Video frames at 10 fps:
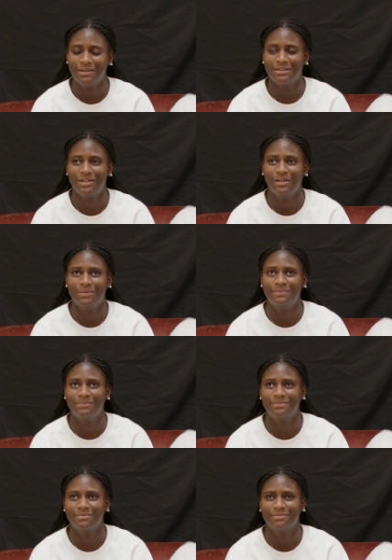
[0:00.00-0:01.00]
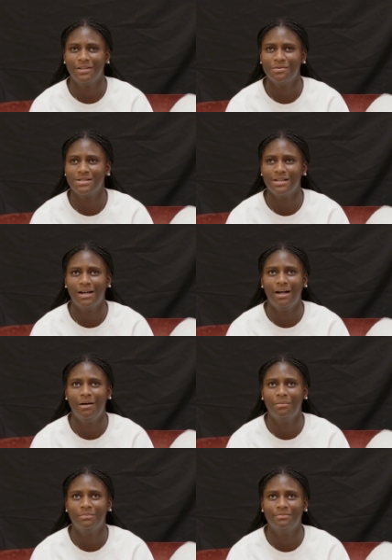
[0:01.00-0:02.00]
So it was
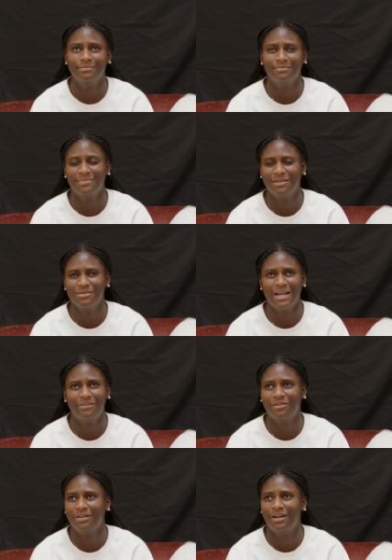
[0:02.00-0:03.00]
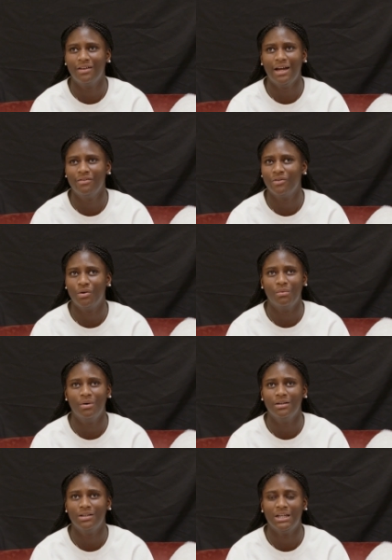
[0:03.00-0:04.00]
after another, I don't even know
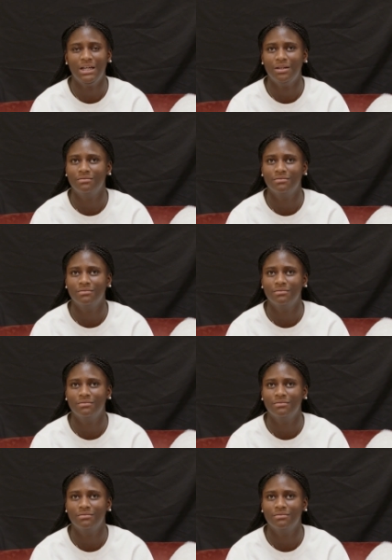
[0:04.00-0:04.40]
what night,